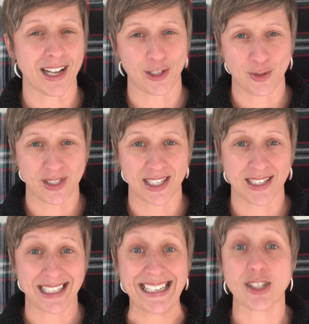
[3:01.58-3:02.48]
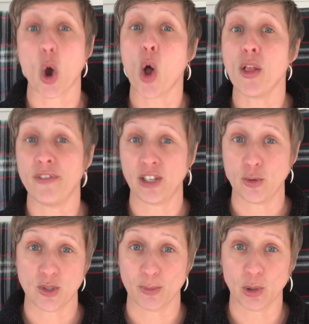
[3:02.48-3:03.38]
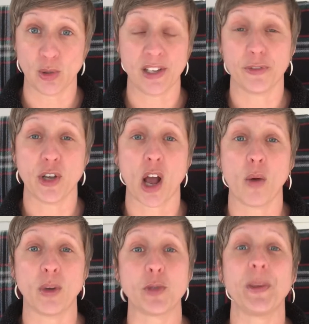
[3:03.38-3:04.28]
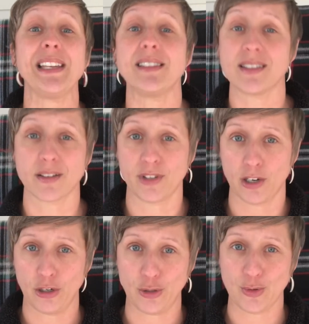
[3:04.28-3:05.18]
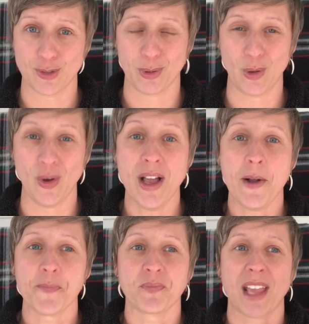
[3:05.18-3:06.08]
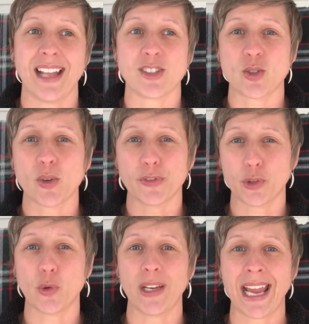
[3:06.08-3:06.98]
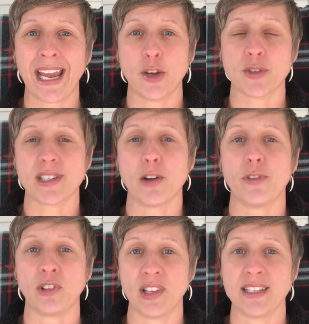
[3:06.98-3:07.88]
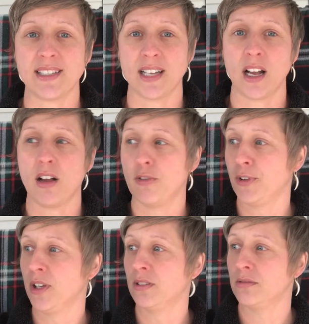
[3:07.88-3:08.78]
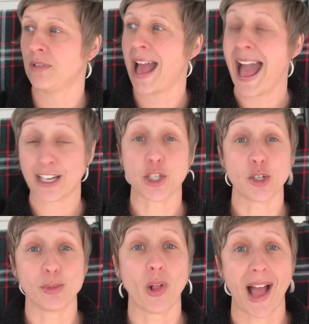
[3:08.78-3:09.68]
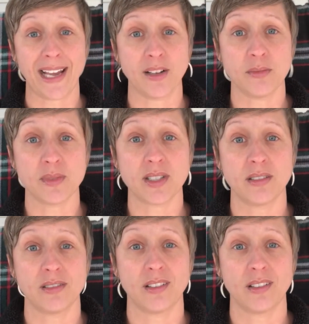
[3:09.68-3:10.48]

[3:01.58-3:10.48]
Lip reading: I use this? Is all of it usable? If not, which pieces of it are usable? And sort of create yourself a list of actionable items.